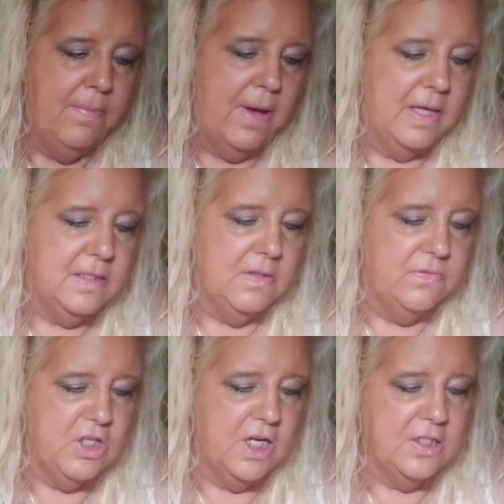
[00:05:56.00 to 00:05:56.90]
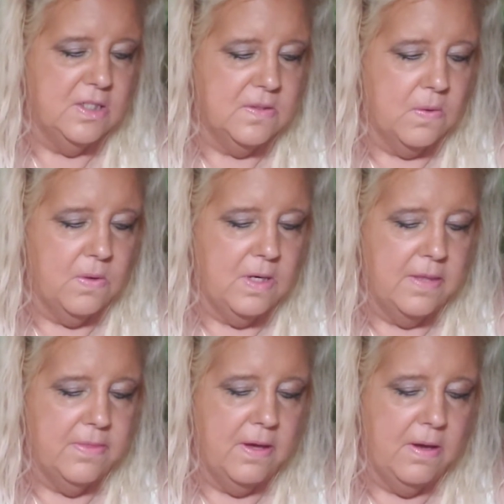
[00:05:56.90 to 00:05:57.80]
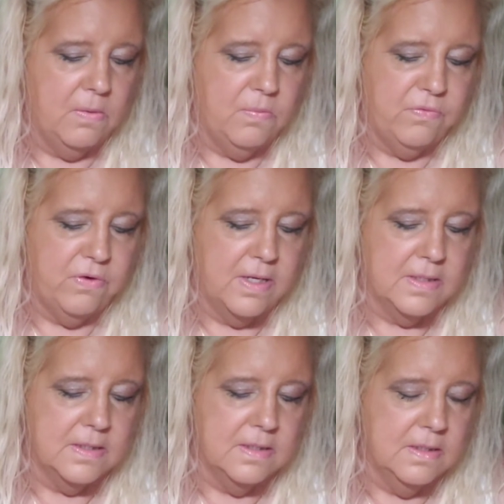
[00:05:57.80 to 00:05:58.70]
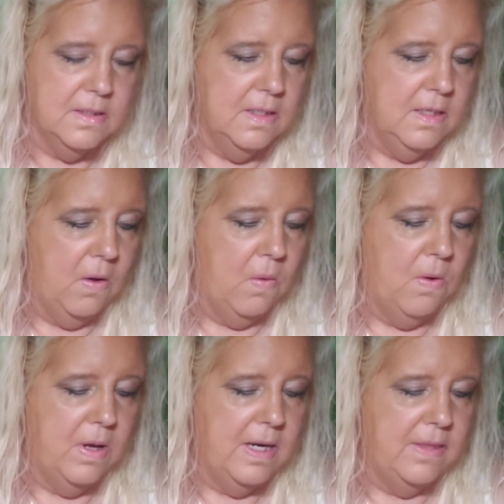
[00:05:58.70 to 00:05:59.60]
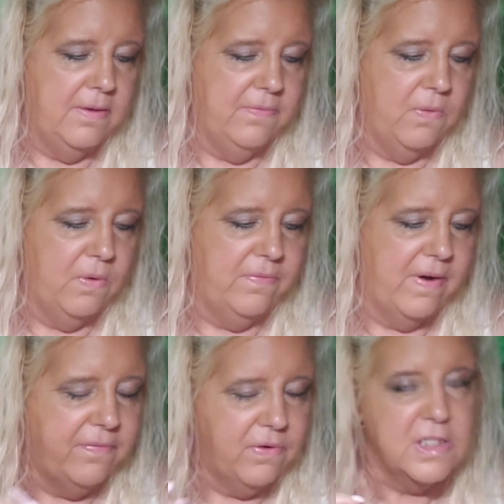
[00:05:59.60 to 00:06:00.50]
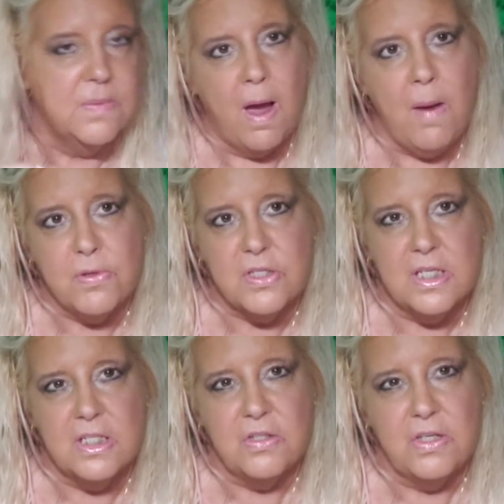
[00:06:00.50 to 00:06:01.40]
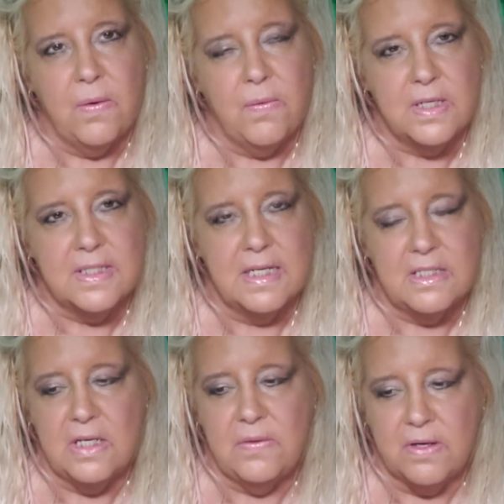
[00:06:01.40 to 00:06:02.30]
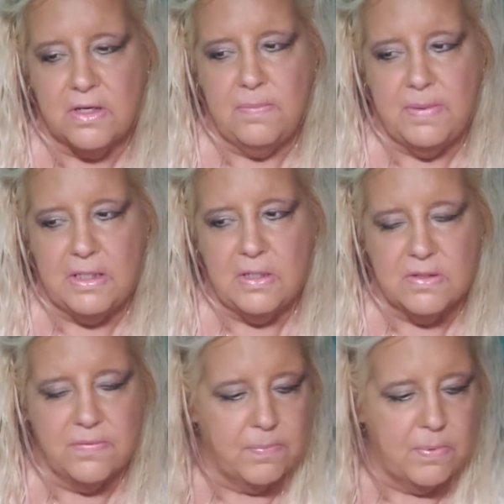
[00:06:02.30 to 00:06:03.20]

positive changes on the home front. On the Four of Fire, for a small percentage of you, I want to say too, there could be news of a